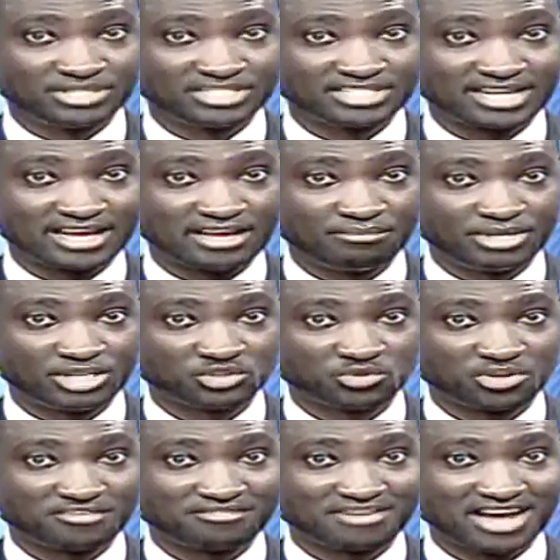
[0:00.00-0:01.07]
Egypt is aiming
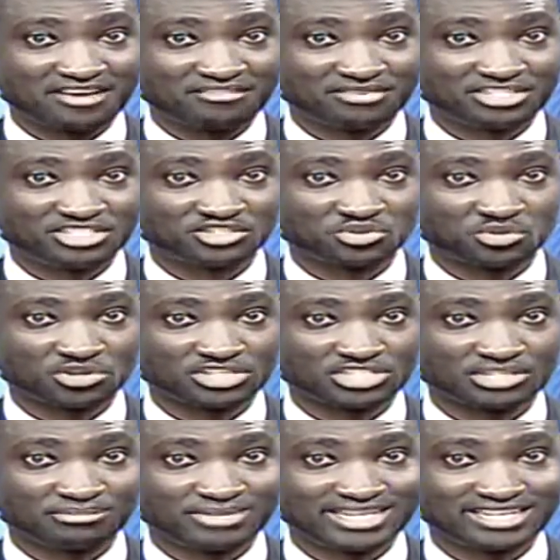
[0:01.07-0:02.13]
to revive its
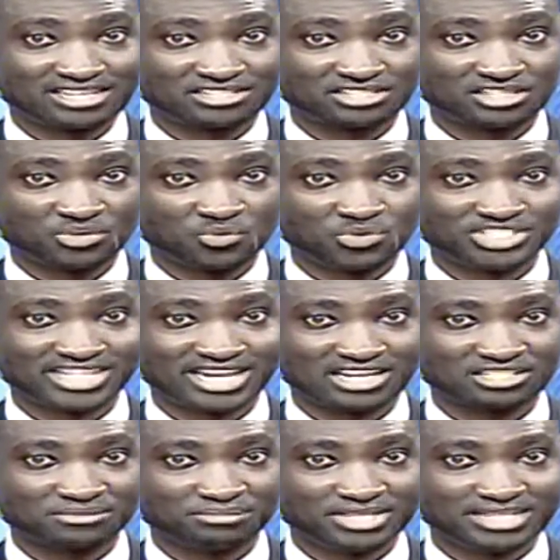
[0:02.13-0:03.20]
tourism industry, which
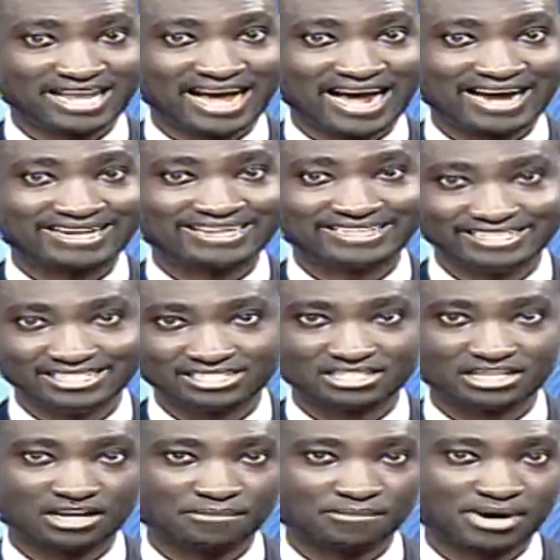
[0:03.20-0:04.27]
has been hard
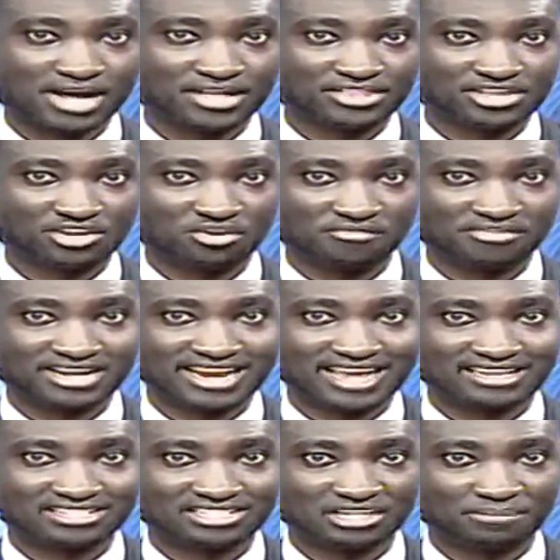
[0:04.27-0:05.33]
hit by the
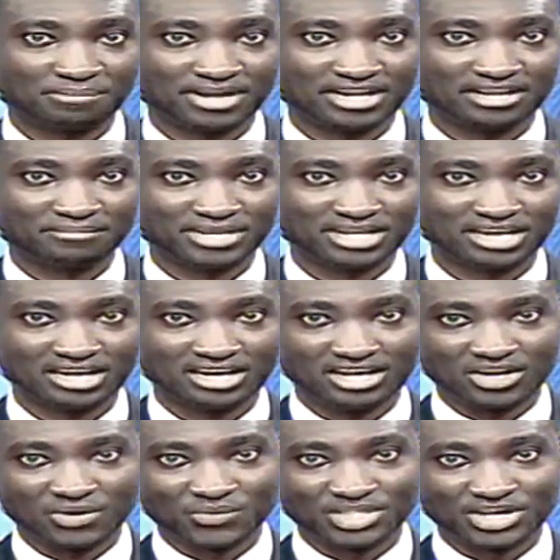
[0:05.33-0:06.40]
COVID-19 pandemic,
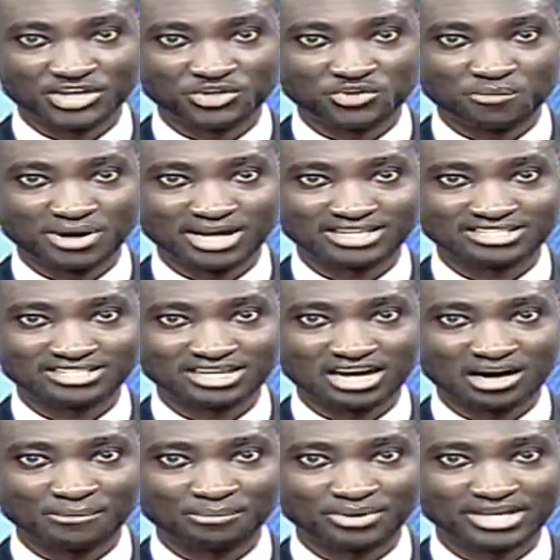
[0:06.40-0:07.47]
with a new marketing
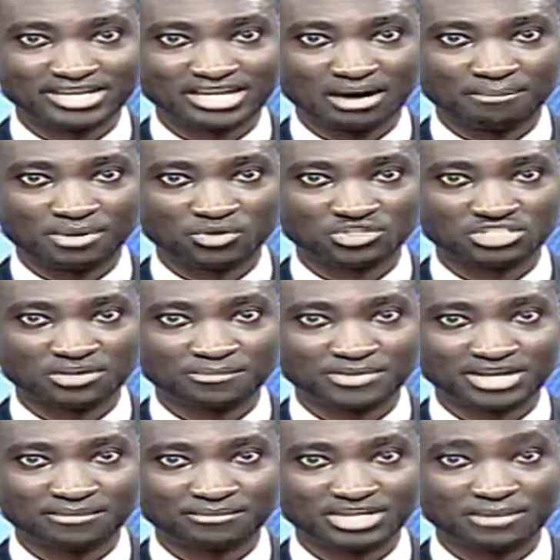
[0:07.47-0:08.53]
campaign about
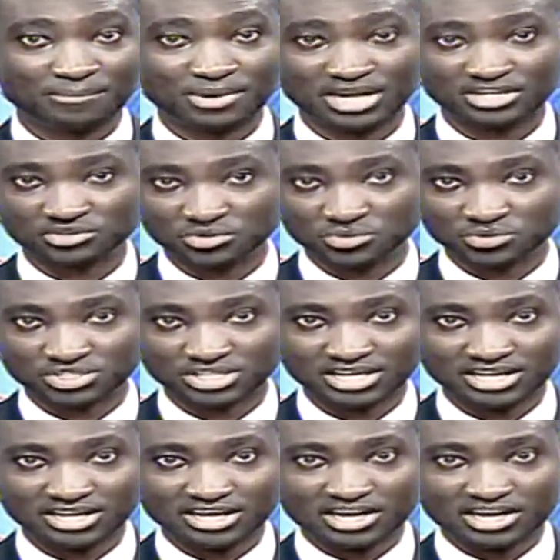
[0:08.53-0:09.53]
pyramid plateaus,